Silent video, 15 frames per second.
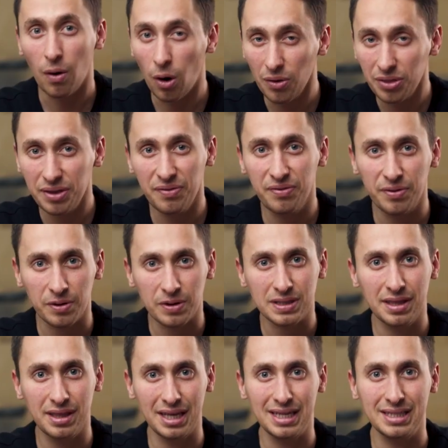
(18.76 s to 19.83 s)
On the first
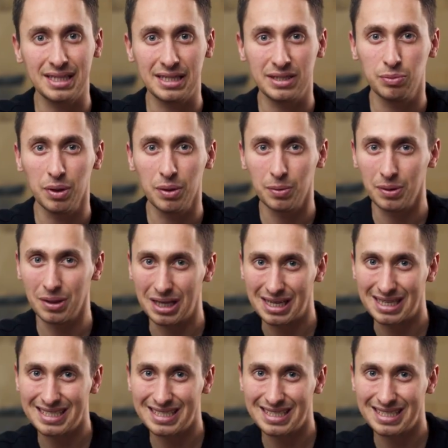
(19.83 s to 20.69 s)
thing that we will